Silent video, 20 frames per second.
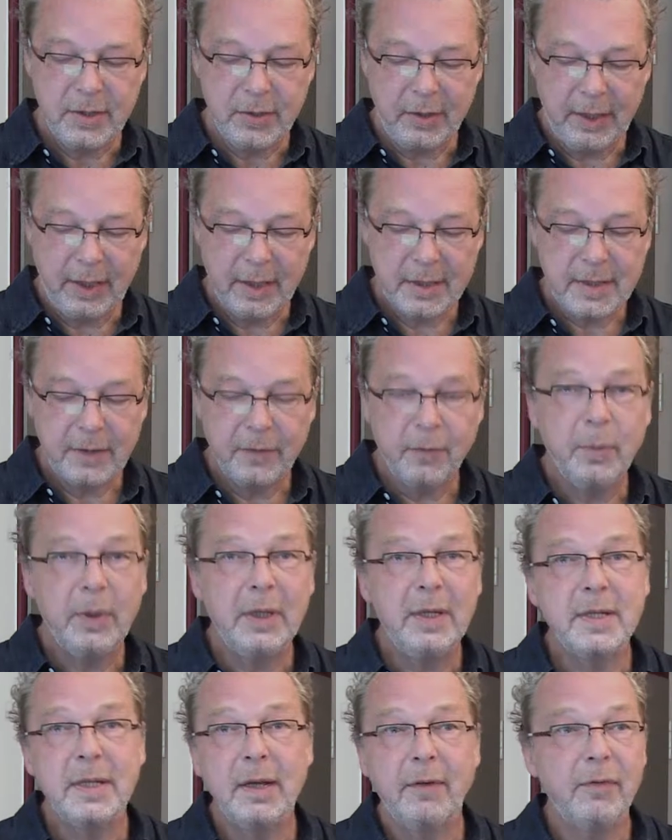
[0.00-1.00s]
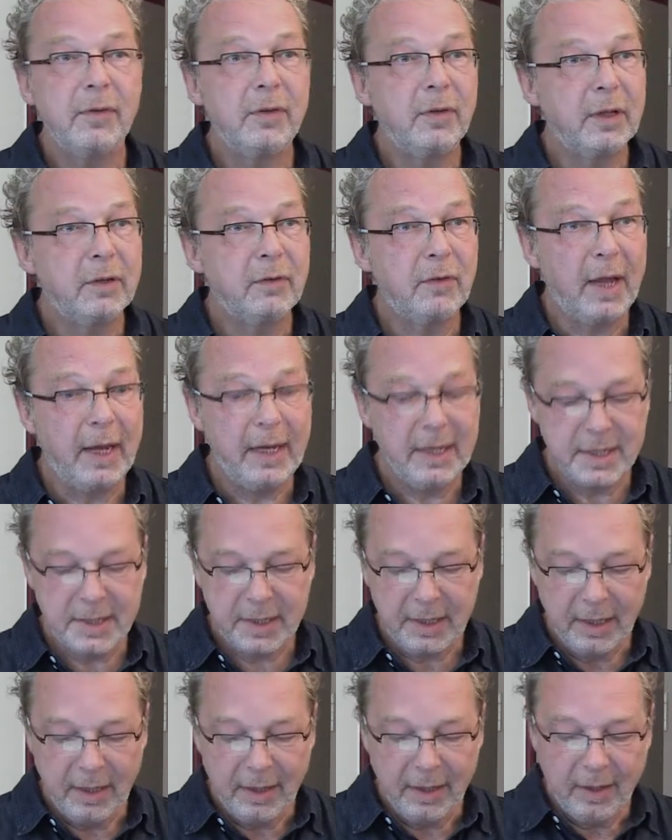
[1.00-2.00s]
to the SFB
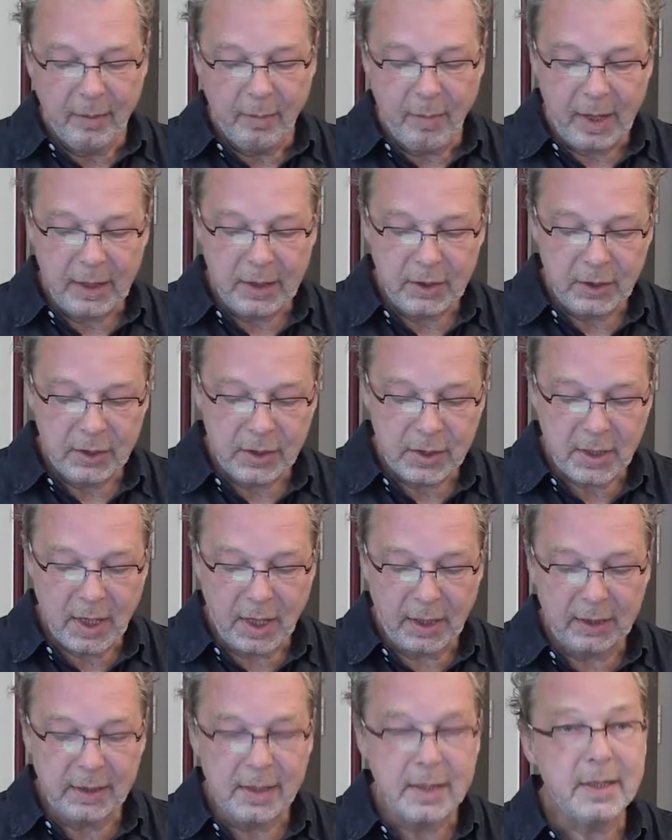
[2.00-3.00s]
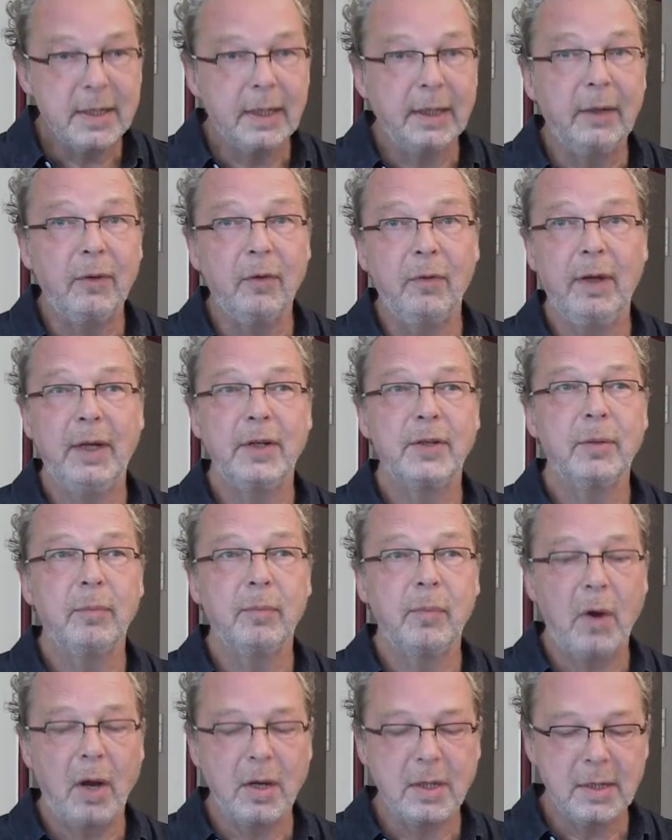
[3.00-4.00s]
768, Managing Cycles and
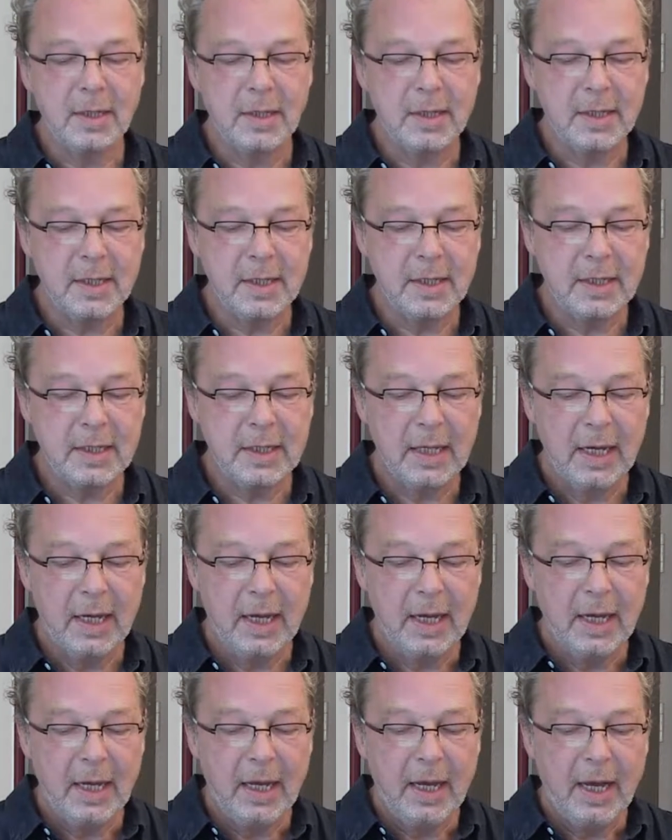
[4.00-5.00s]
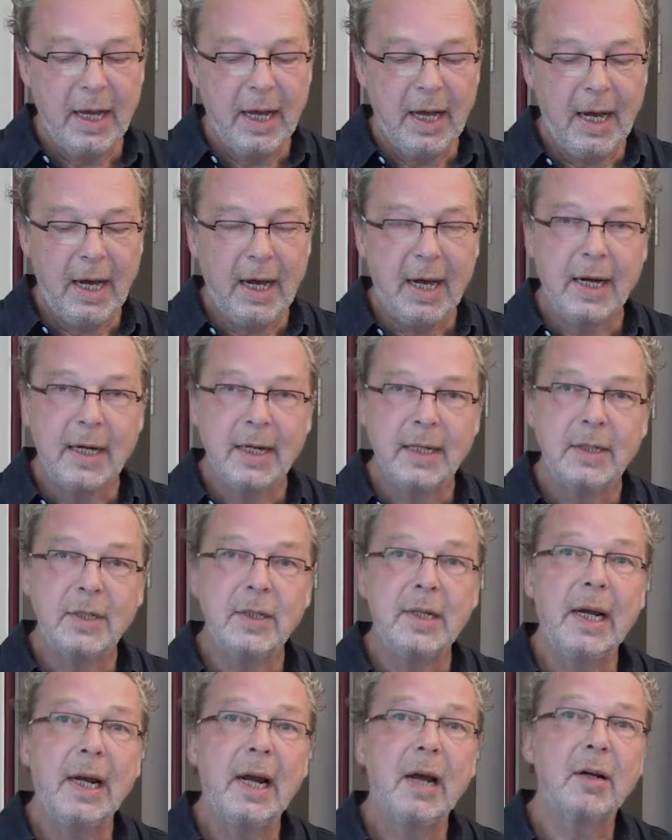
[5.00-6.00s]
Innovation Processes.
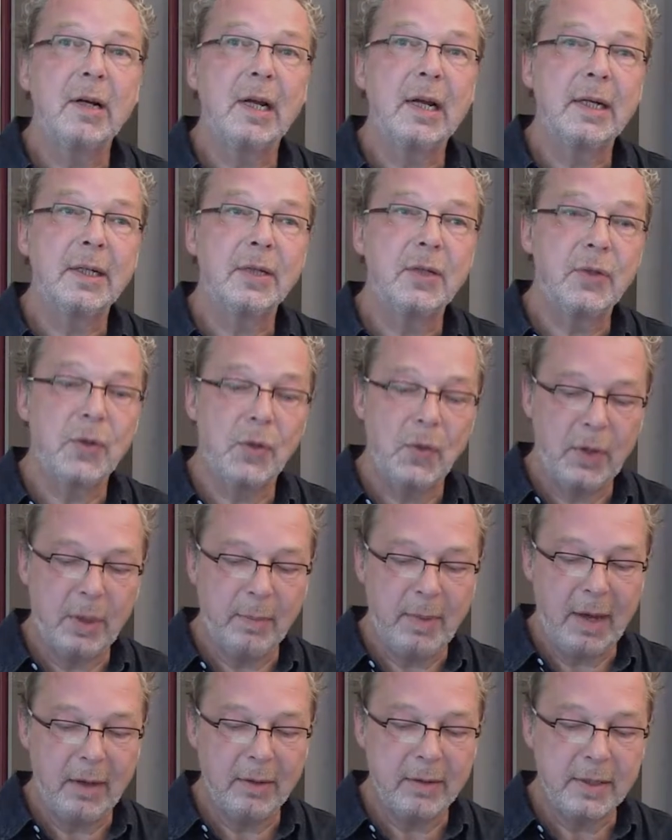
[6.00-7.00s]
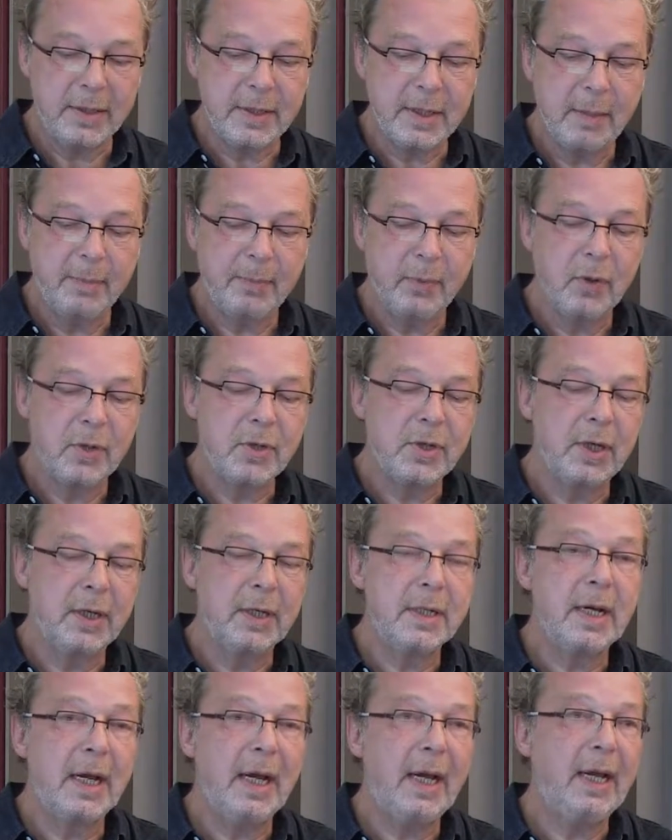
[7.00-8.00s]
Today I'd like to talk about the
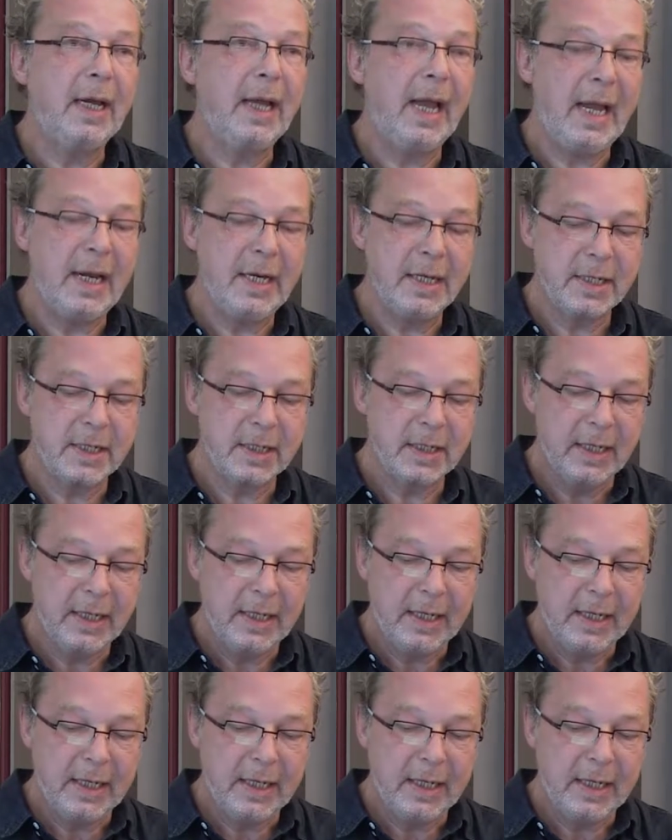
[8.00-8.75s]
sub-project A8,